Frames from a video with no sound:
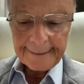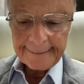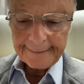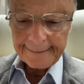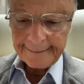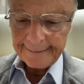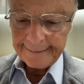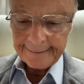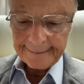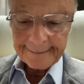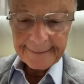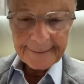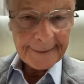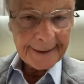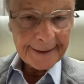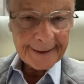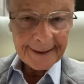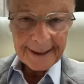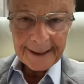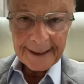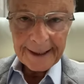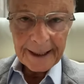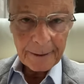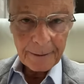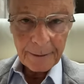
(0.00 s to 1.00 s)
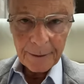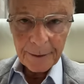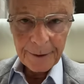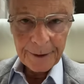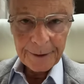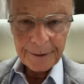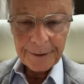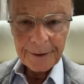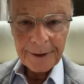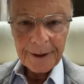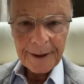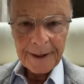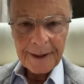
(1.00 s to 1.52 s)
I'd like
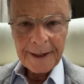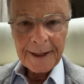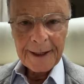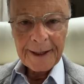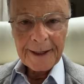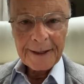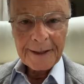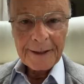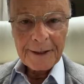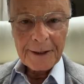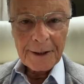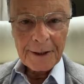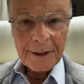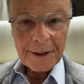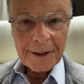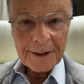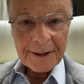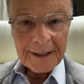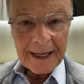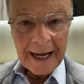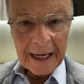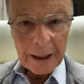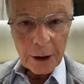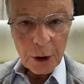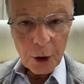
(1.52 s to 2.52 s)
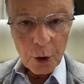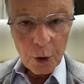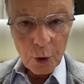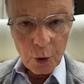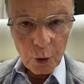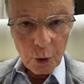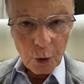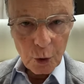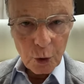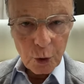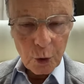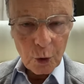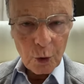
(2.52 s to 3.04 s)
very much to
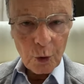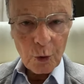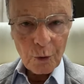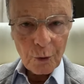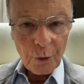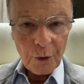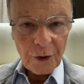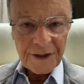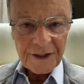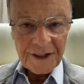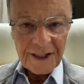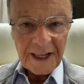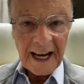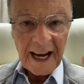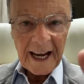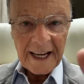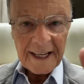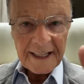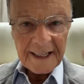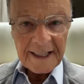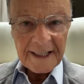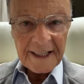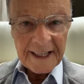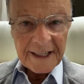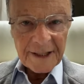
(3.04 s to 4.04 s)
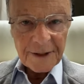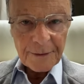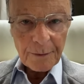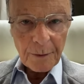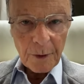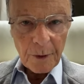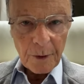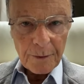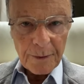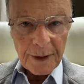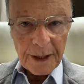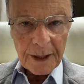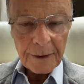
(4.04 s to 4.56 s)
be close to you there
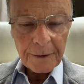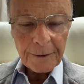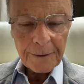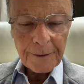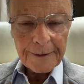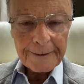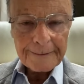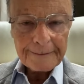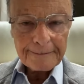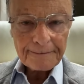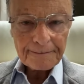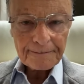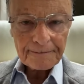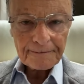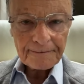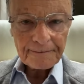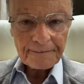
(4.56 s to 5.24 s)
where you are,